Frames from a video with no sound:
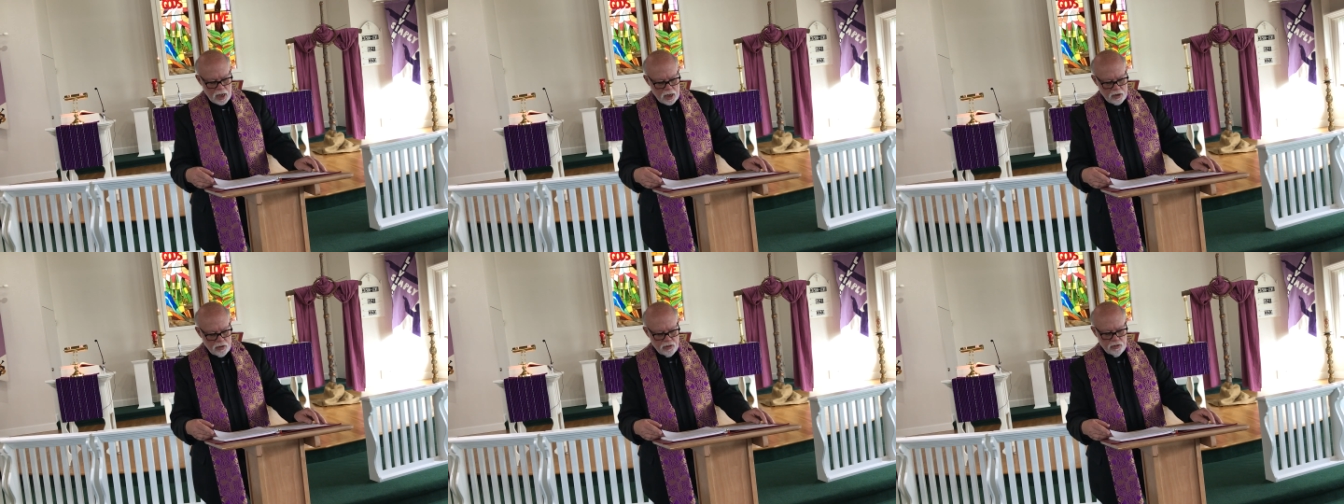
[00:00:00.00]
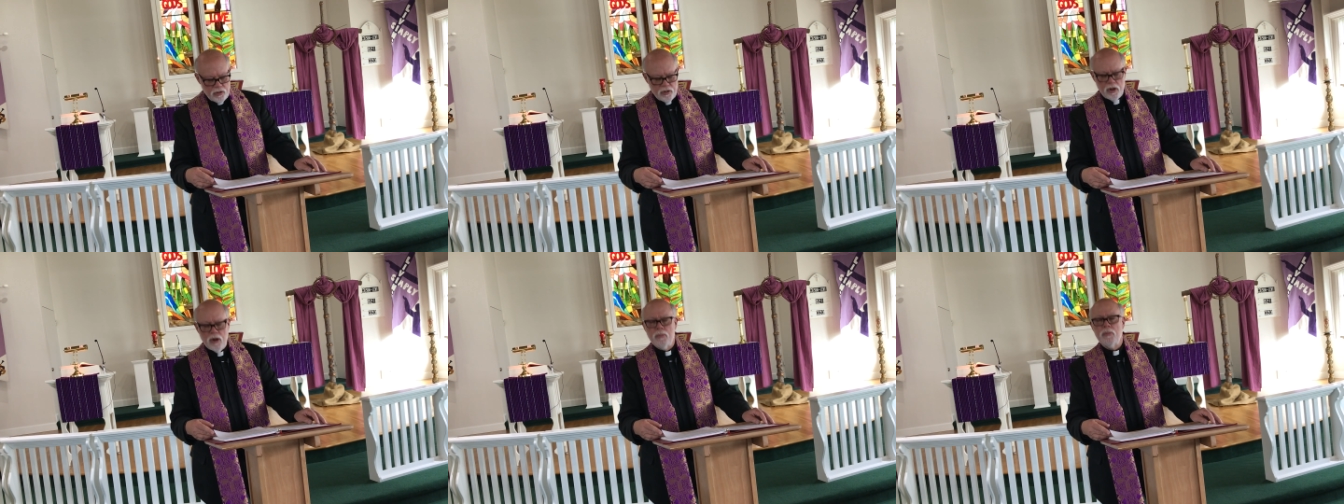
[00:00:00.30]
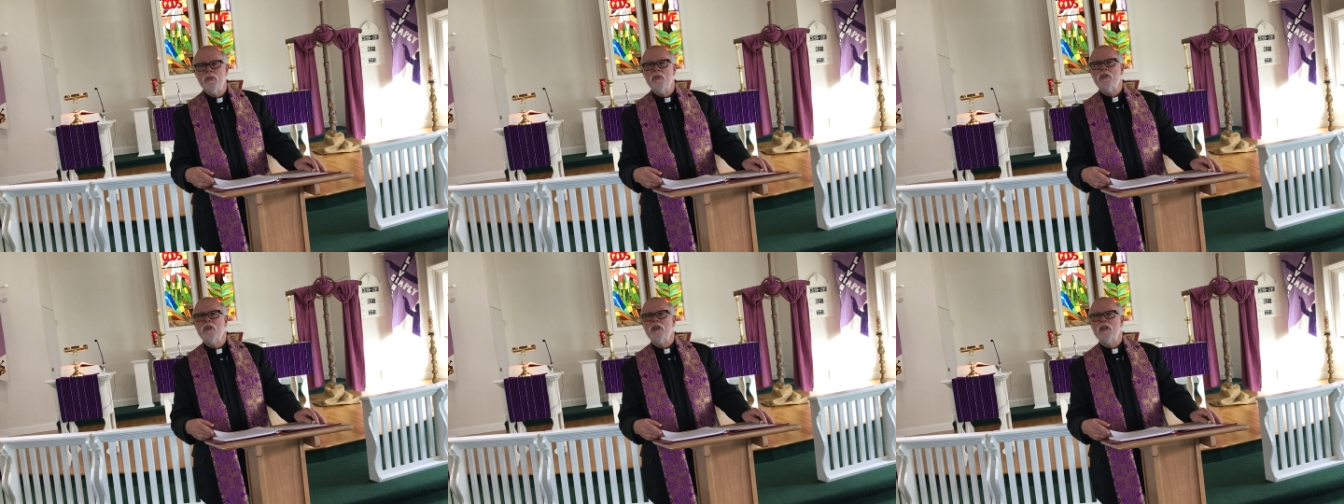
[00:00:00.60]
and from
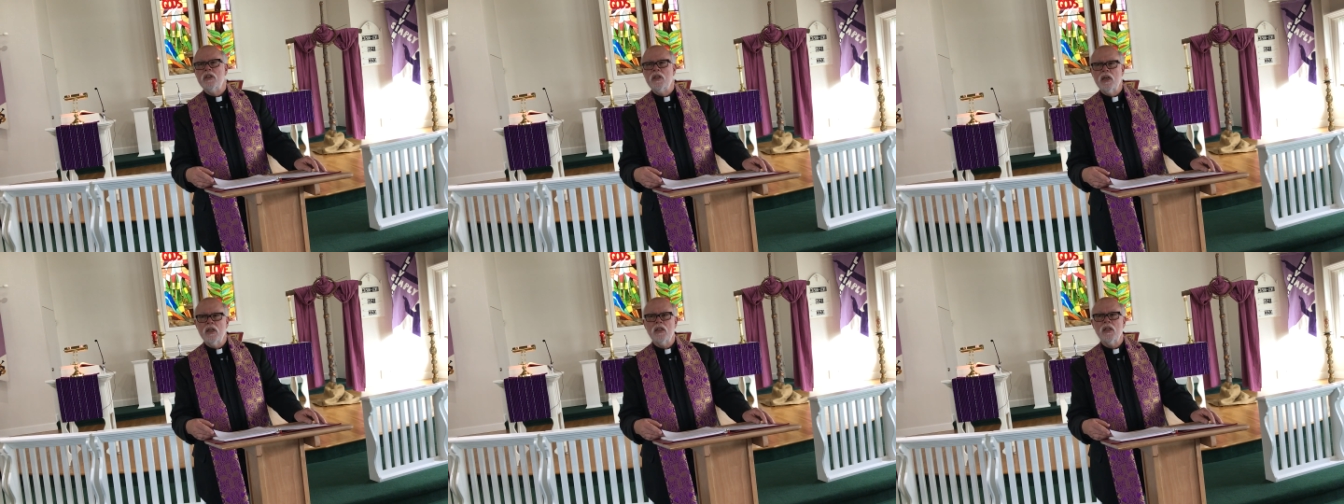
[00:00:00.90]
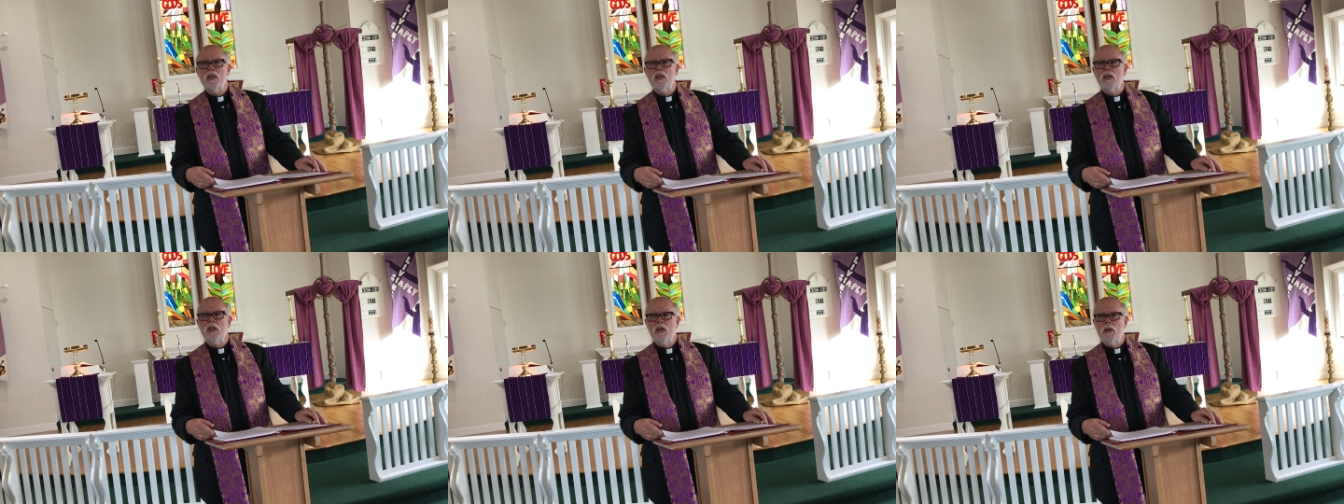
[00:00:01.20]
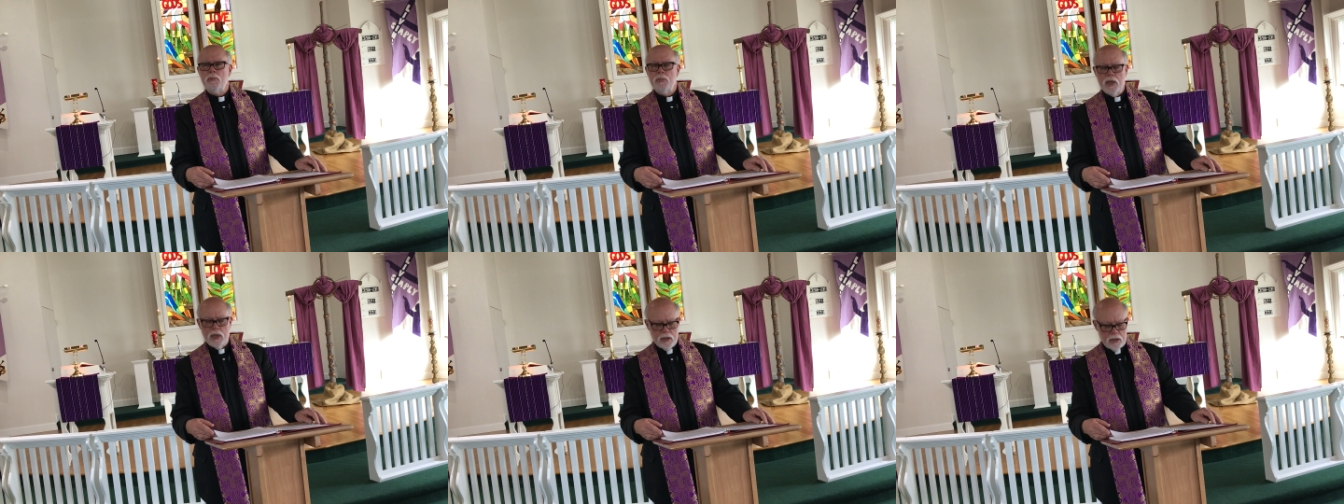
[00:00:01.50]
the deadly
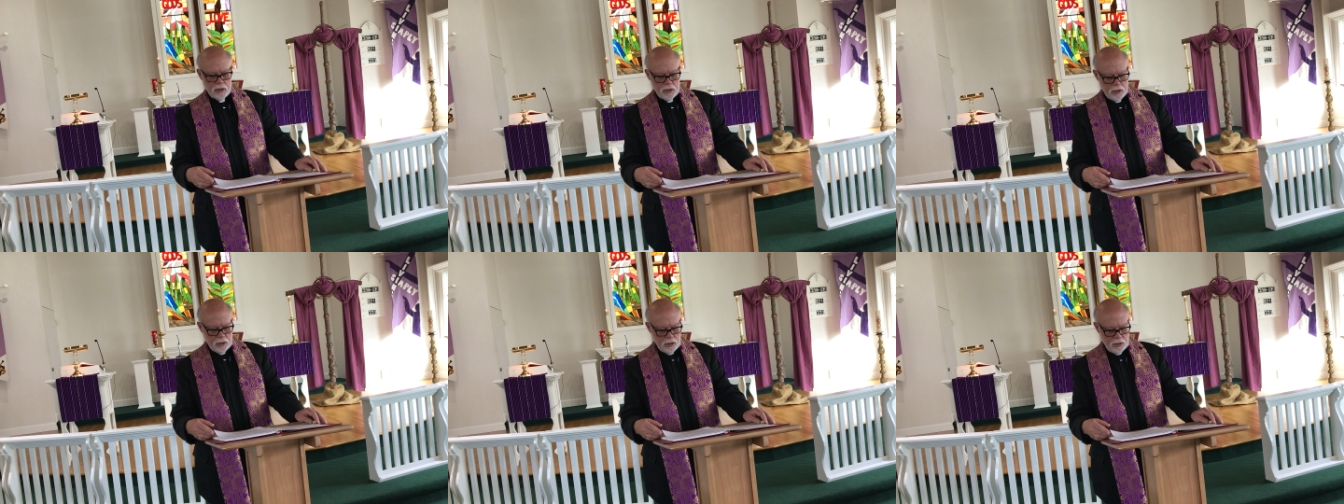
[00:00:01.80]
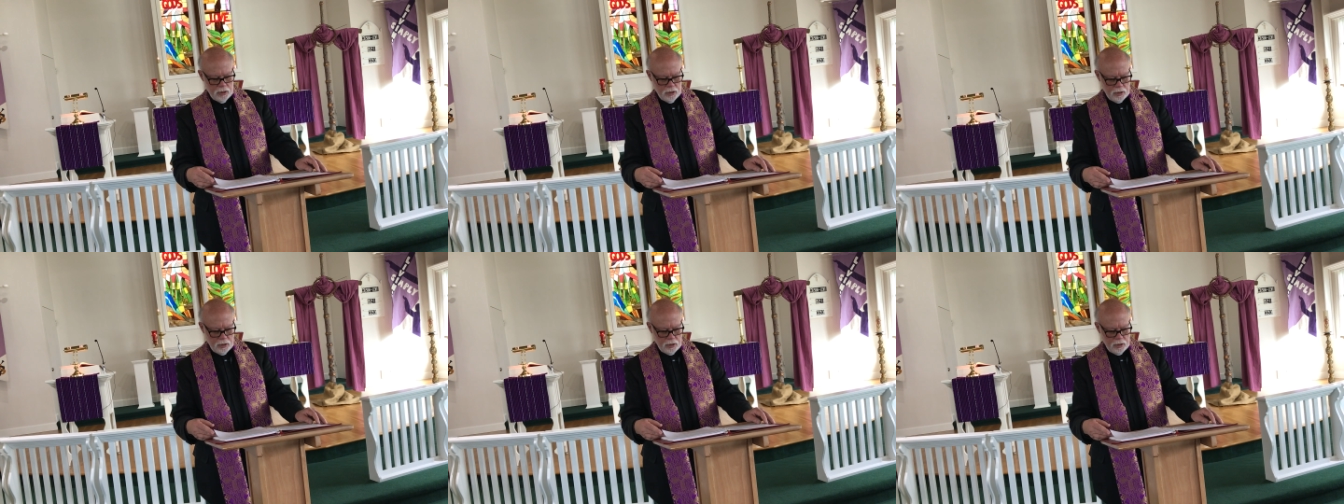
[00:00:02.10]
pestilence.